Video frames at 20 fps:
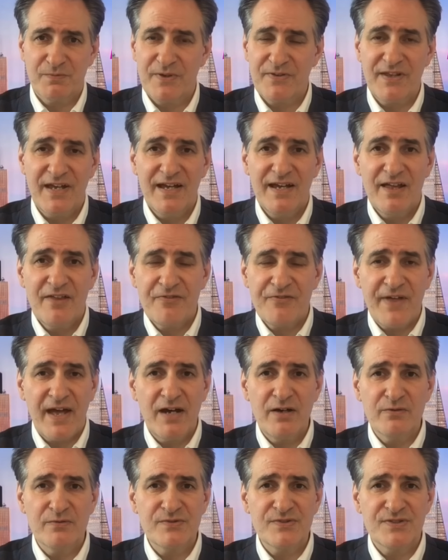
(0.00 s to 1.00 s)
with
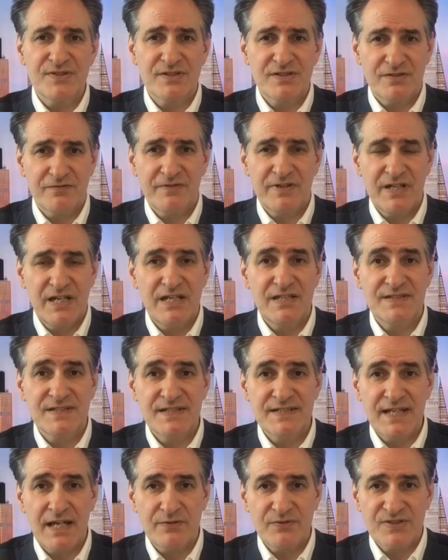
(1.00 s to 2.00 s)
thousands of
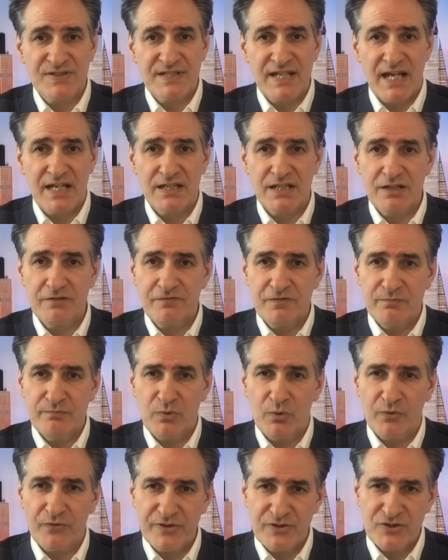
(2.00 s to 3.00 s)
cases outstanding for
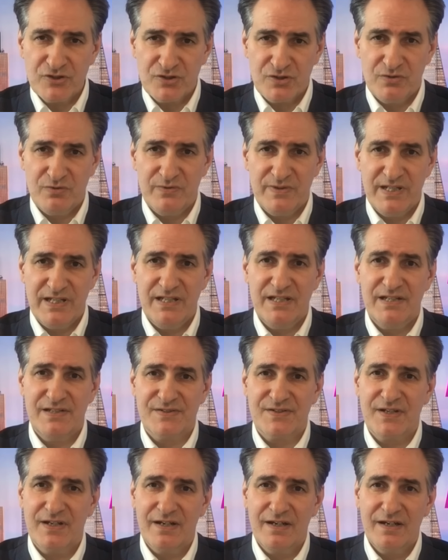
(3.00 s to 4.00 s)
more than 2 years.